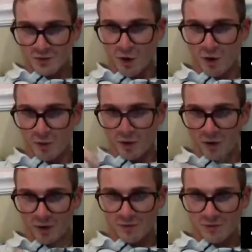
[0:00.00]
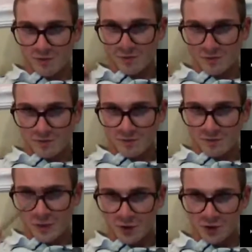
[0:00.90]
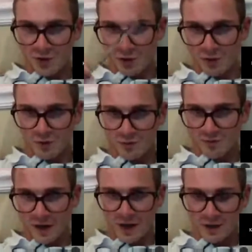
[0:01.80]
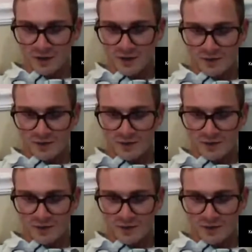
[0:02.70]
multiple, those 2 things.